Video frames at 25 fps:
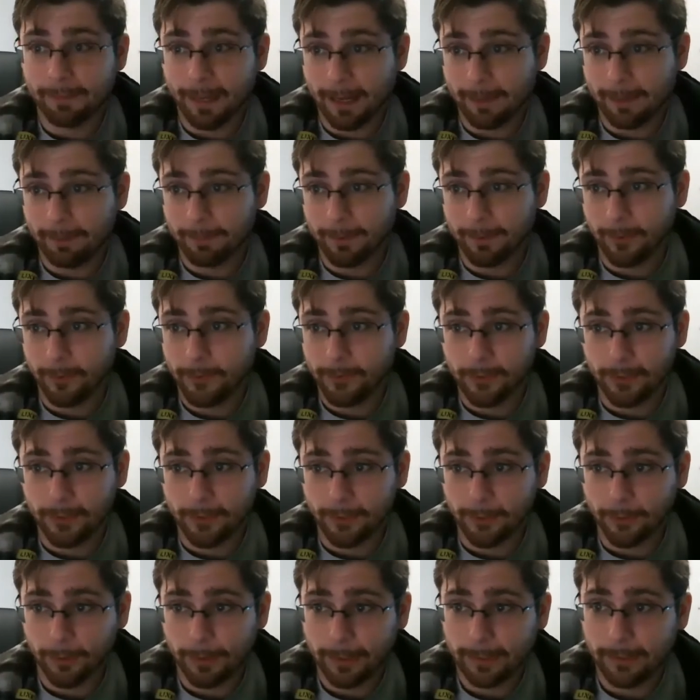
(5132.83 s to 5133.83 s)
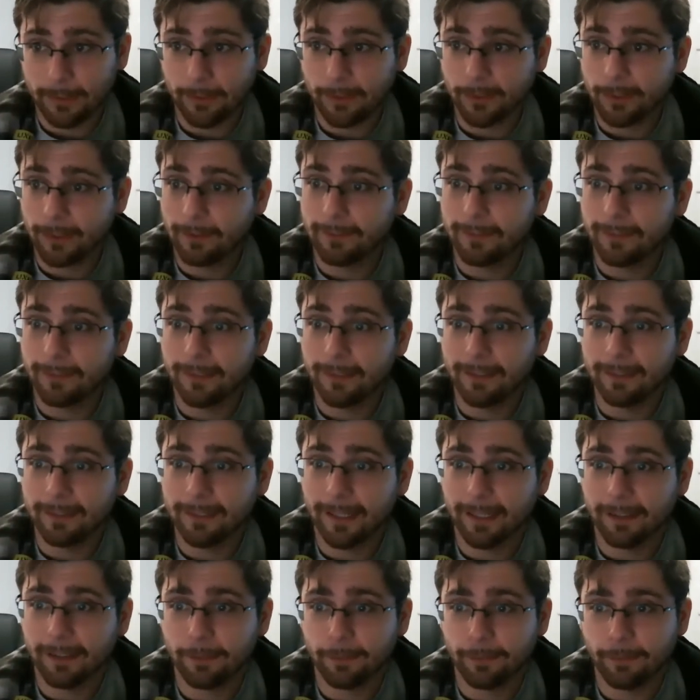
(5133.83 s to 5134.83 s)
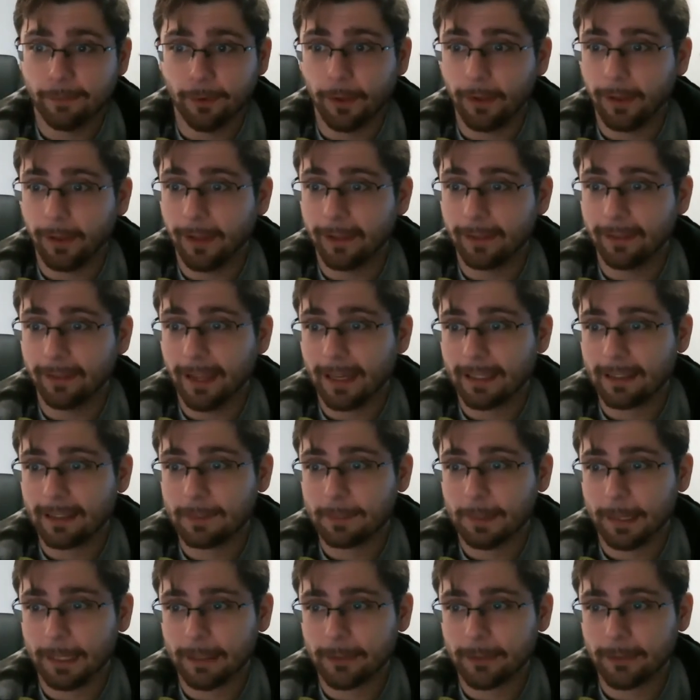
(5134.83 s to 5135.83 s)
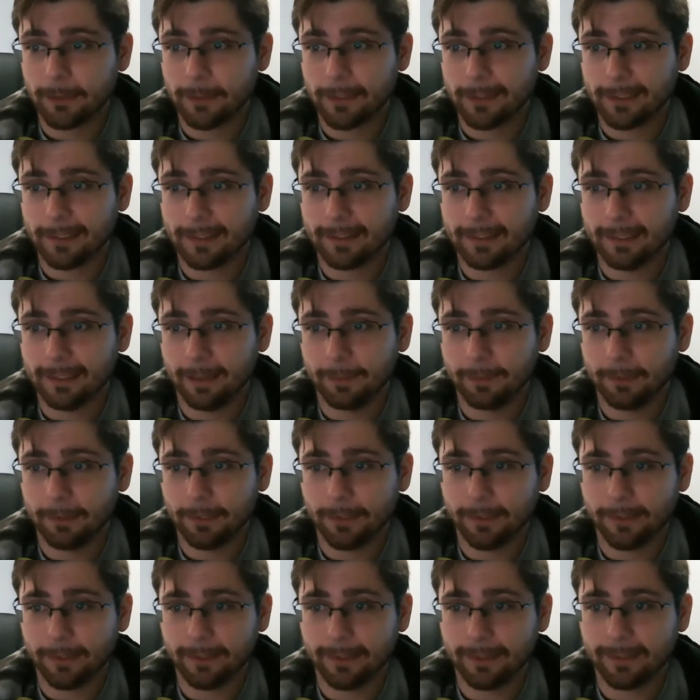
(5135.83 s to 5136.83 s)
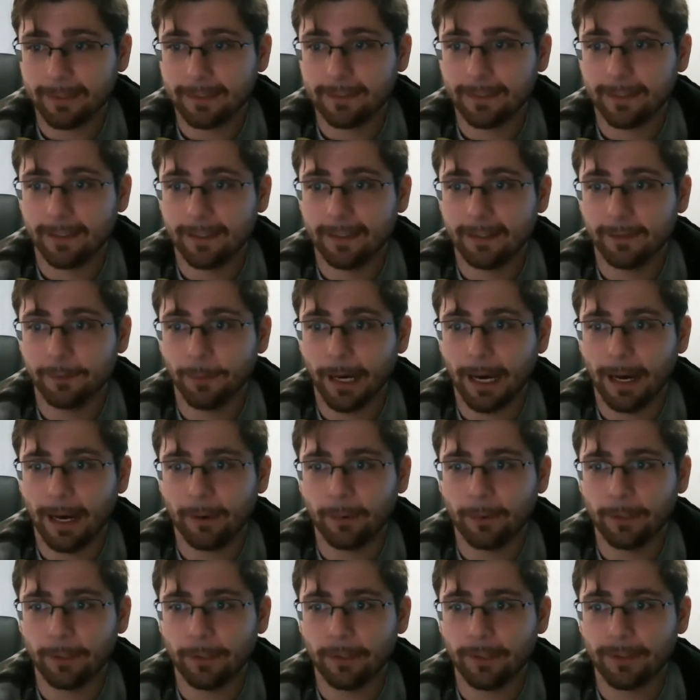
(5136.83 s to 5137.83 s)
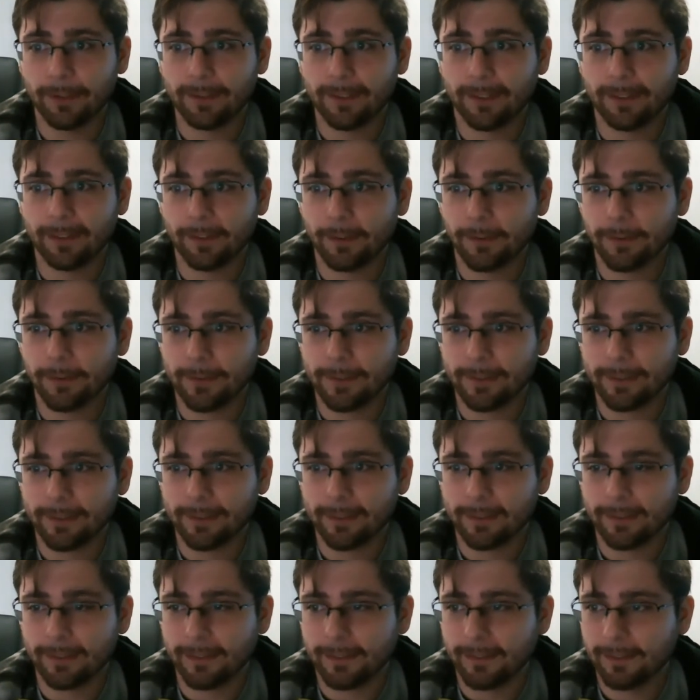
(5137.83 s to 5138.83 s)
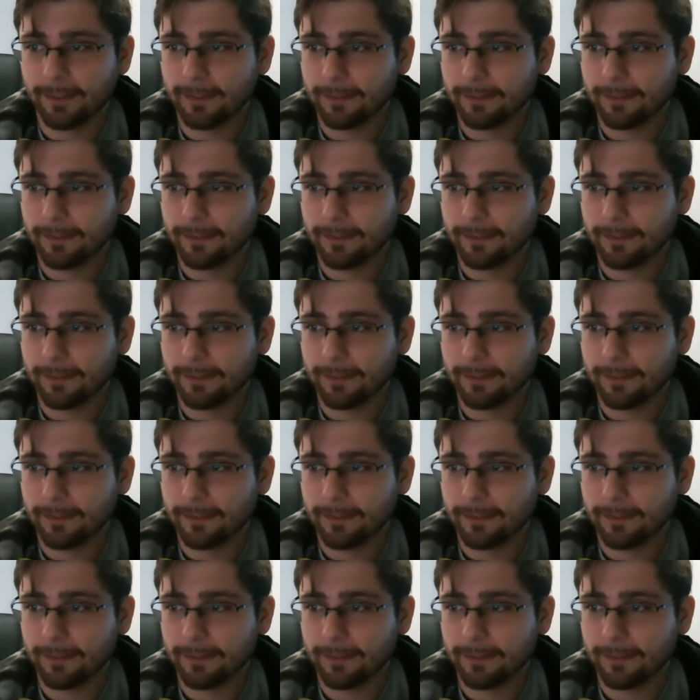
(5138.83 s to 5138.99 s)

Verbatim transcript: Bomb posted a quick look of uh, Titanfall on the Xbox 360. I'm curious uh, how it looks on the 360.